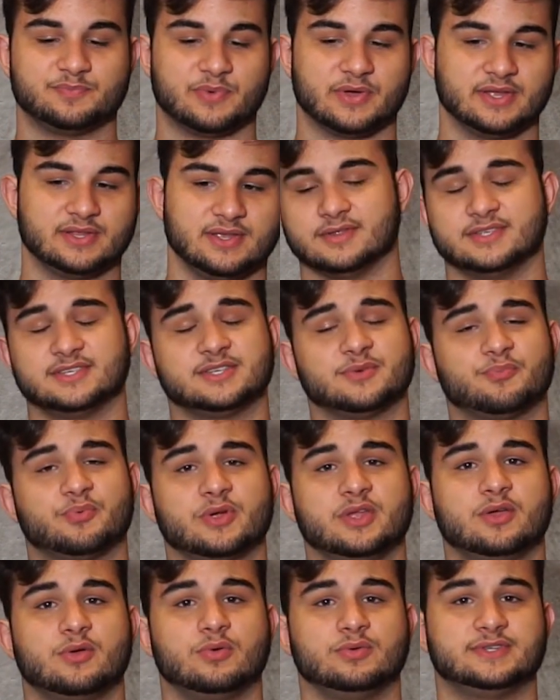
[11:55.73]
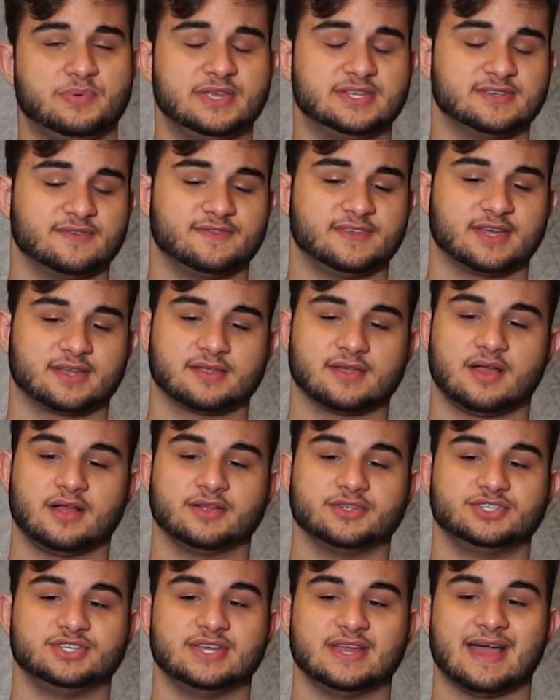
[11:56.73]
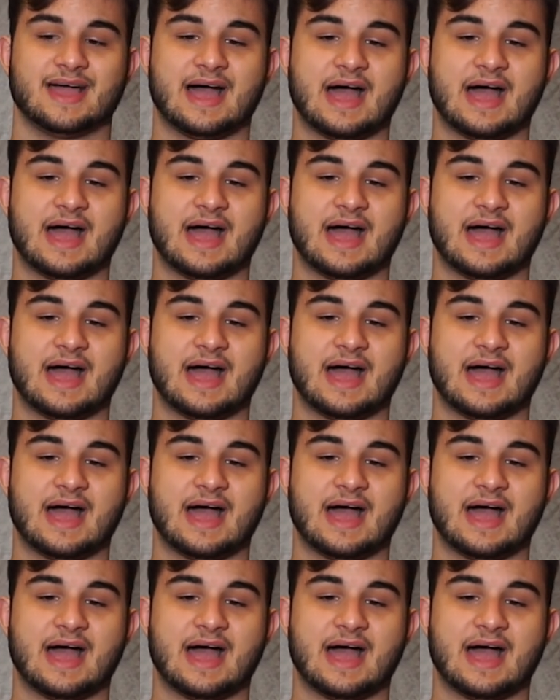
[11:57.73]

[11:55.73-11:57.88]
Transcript: but this is a pretty cool piece of technology.